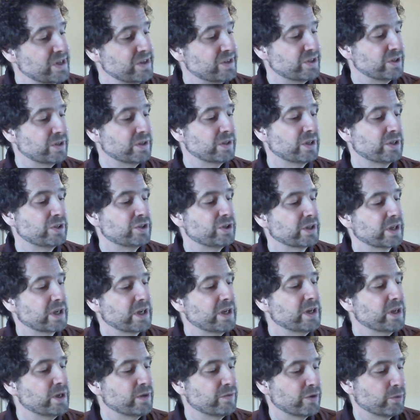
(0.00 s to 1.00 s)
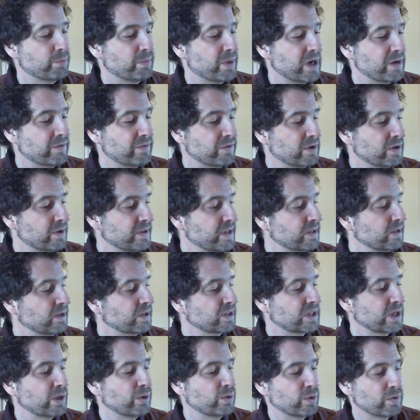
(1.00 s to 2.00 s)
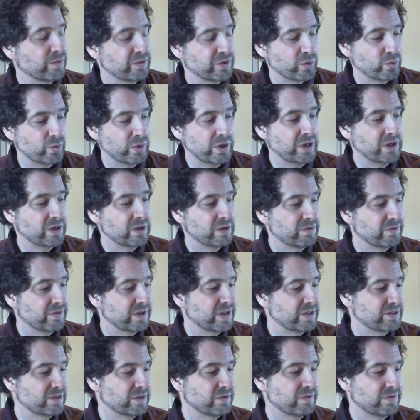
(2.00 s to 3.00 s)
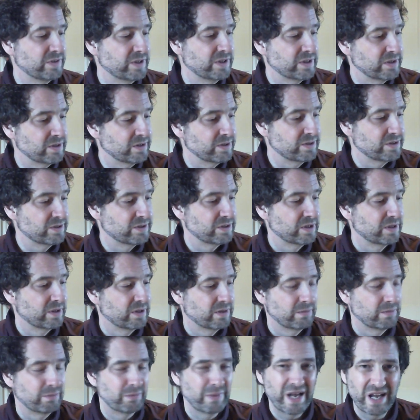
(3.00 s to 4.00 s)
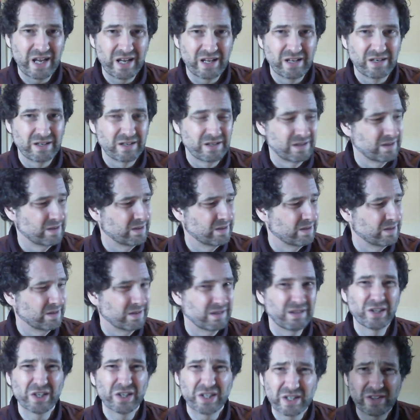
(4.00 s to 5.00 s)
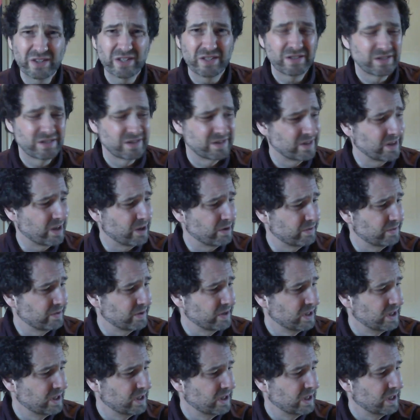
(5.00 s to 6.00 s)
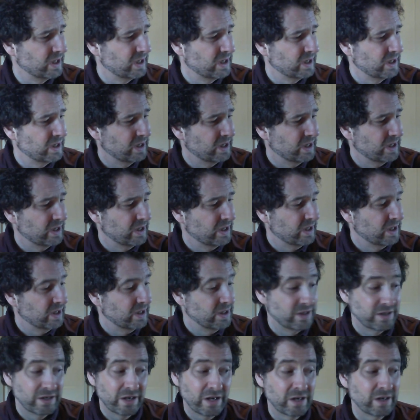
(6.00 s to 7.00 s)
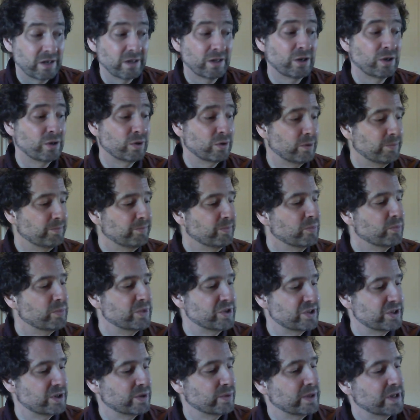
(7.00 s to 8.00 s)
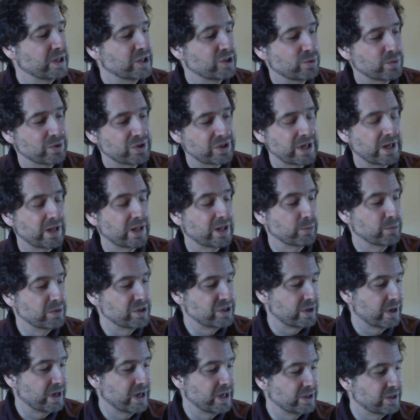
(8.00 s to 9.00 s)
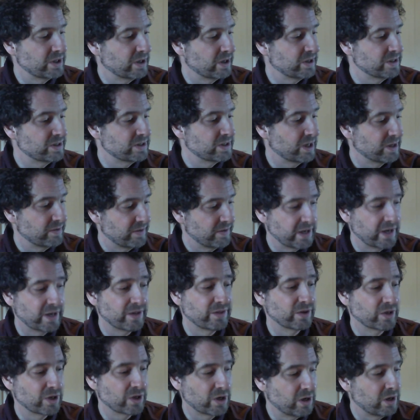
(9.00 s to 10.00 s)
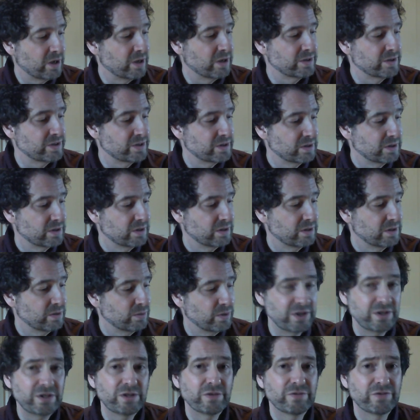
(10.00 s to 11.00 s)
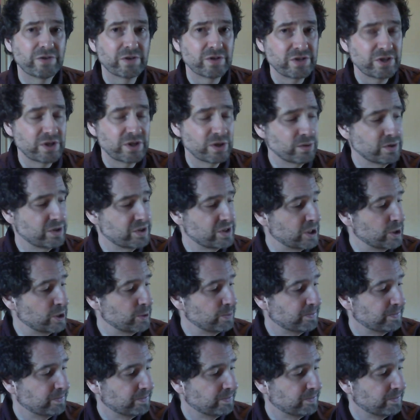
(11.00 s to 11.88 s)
stood and took a hit of her puffer, then looked out over the weed-infested fields. "Man, look at this stuff." You're not alone, Mr. Riggs was telling Mr. Antos. I've had other calls. When did you first notice it?